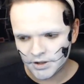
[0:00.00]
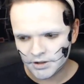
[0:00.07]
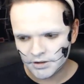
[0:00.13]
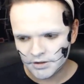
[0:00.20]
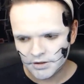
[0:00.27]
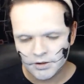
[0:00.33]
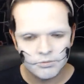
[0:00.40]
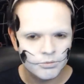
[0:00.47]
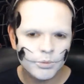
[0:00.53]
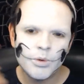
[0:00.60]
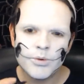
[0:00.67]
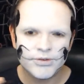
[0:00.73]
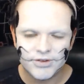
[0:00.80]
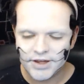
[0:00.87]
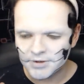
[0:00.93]
but
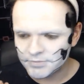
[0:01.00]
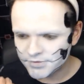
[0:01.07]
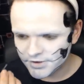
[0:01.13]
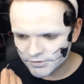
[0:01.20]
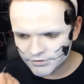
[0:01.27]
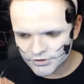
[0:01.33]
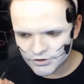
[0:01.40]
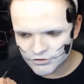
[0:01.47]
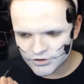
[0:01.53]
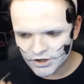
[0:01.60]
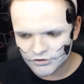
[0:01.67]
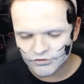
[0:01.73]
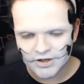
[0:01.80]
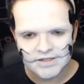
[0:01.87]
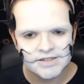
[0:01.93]
we'll see. So I'm just going to
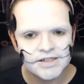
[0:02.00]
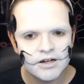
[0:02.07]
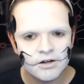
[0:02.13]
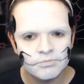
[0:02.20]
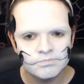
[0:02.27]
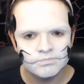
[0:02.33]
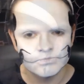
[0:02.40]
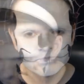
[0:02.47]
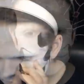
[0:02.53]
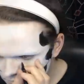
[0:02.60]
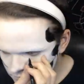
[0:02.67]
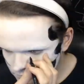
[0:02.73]
start tracing that on.